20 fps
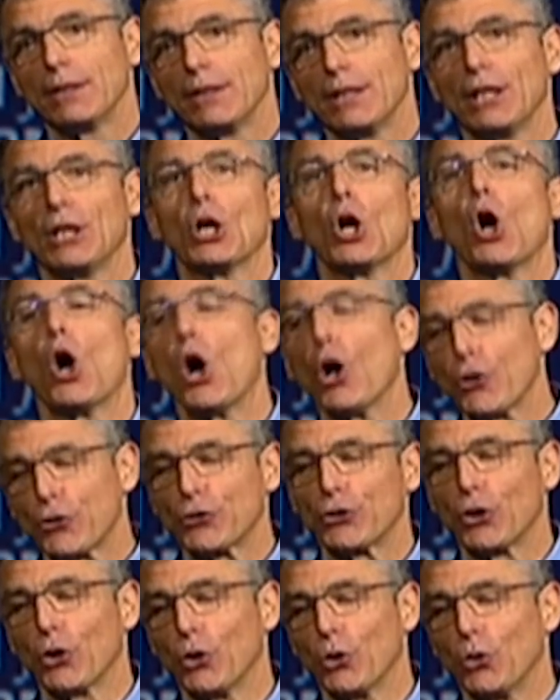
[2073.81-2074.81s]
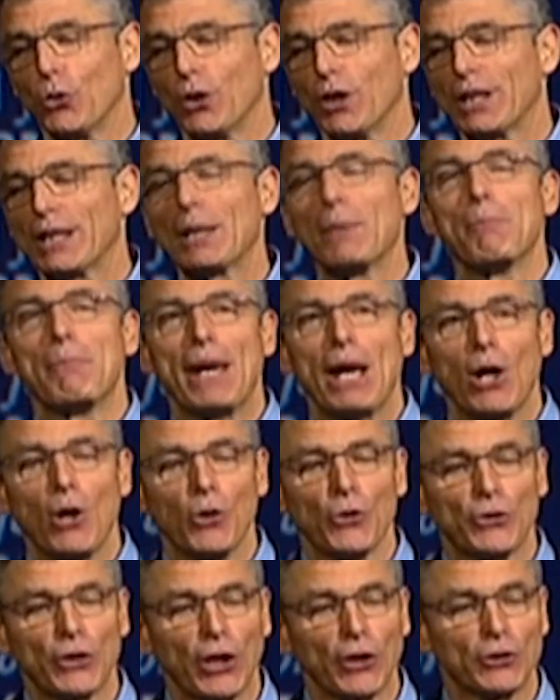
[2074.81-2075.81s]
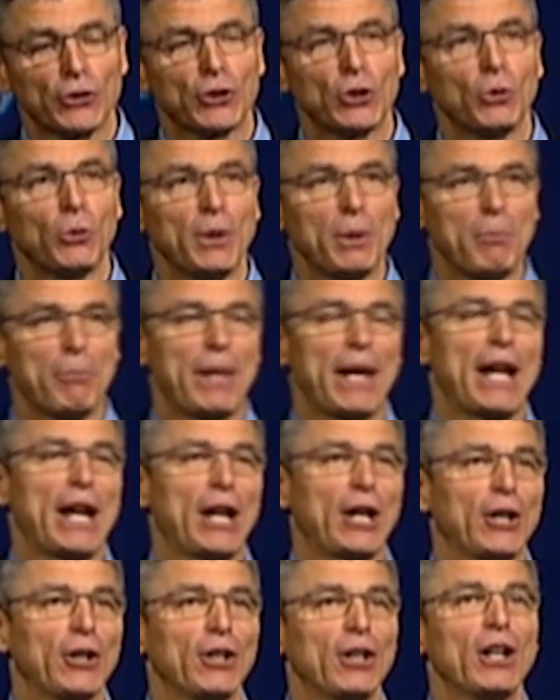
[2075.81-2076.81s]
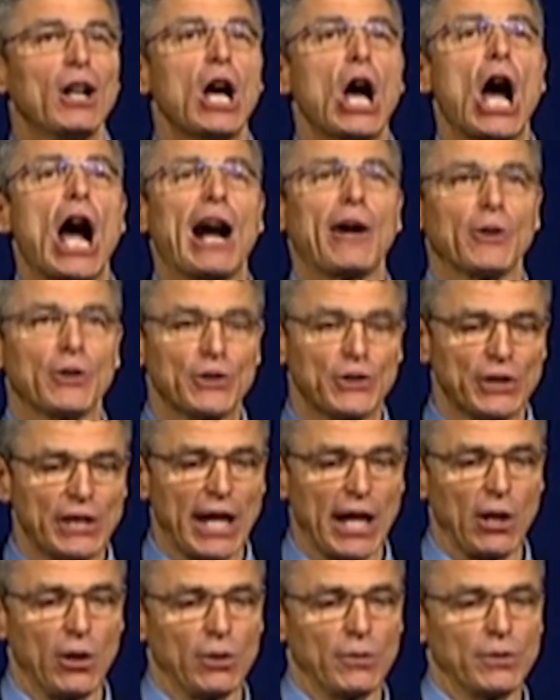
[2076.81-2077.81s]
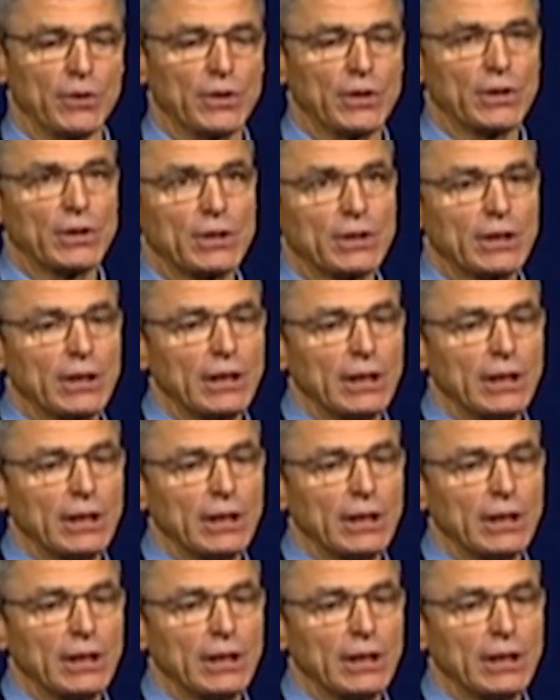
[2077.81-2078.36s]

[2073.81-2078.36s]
it also compels us to repair ourselves.